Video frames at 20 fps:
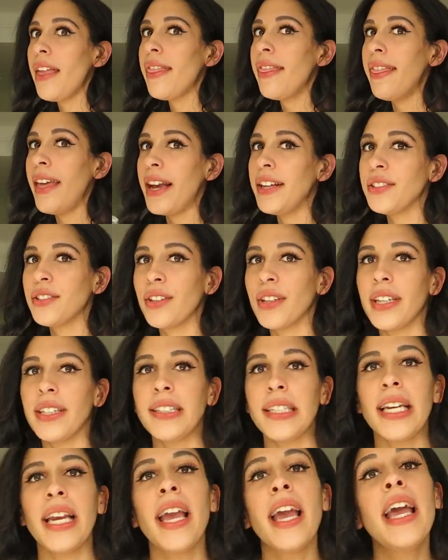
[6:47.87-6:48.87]
That's
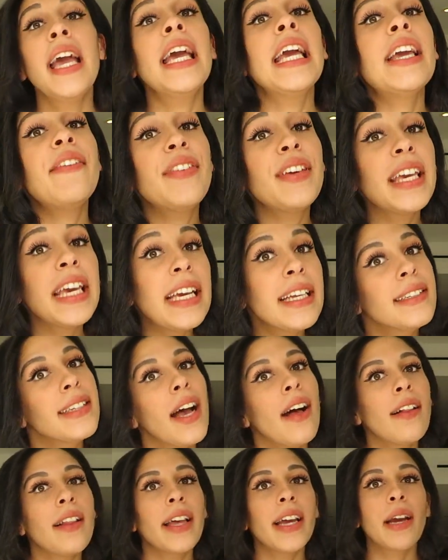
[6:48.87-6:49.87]
crazy. If you can't
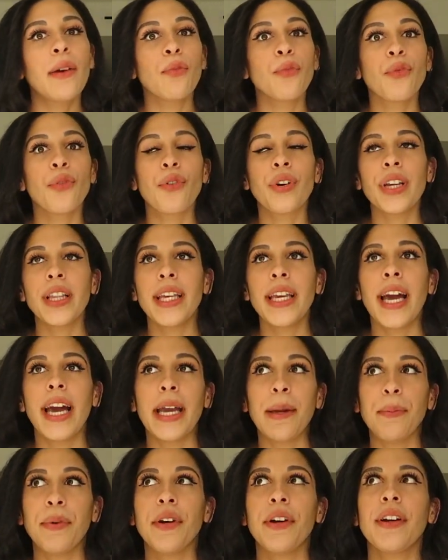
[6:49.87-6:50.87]
tell, like I'm really
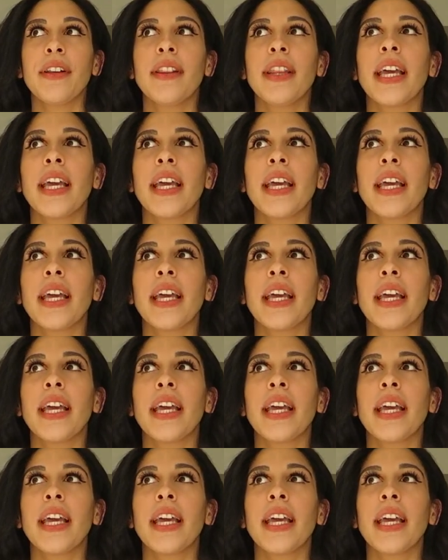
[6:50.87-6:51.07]
hyper.